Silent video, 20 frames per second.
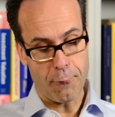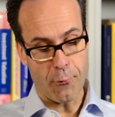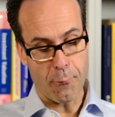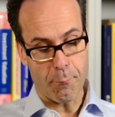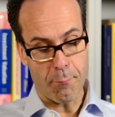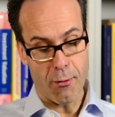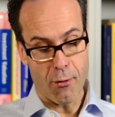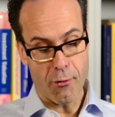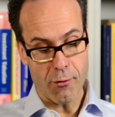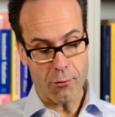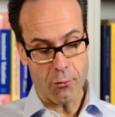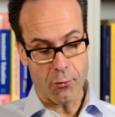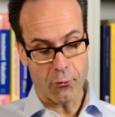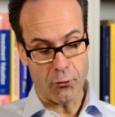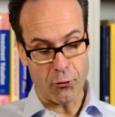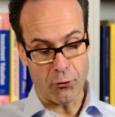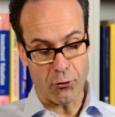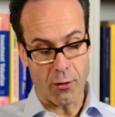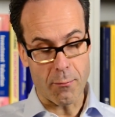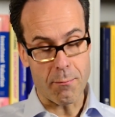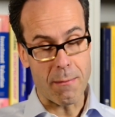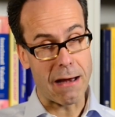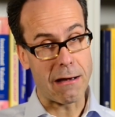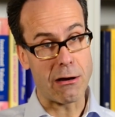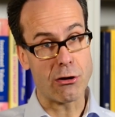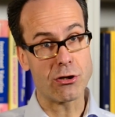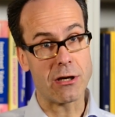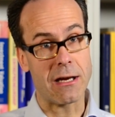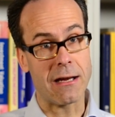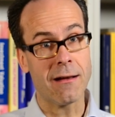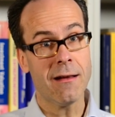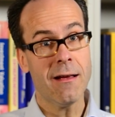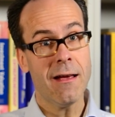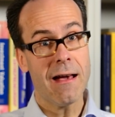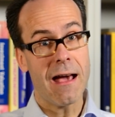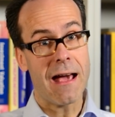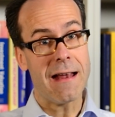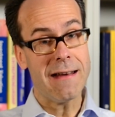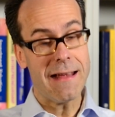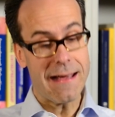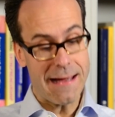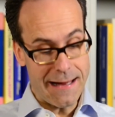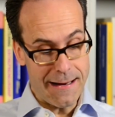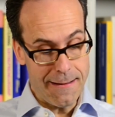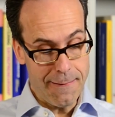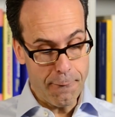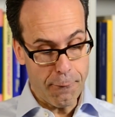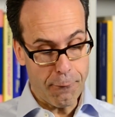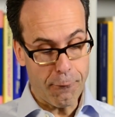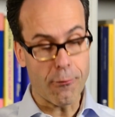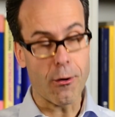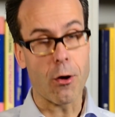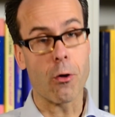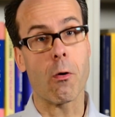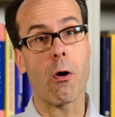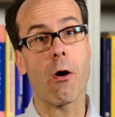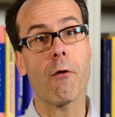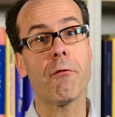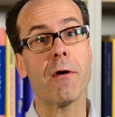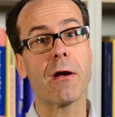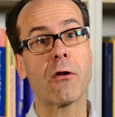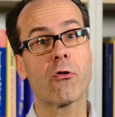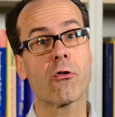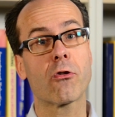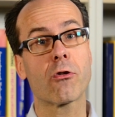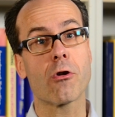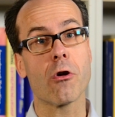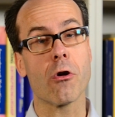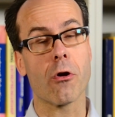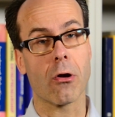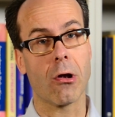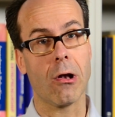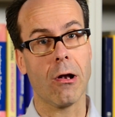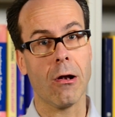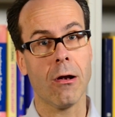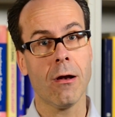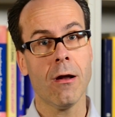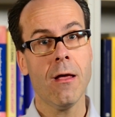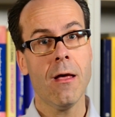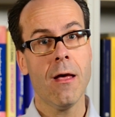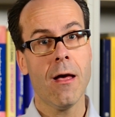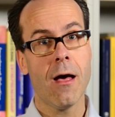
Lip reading: the focus is on managing an inflow of external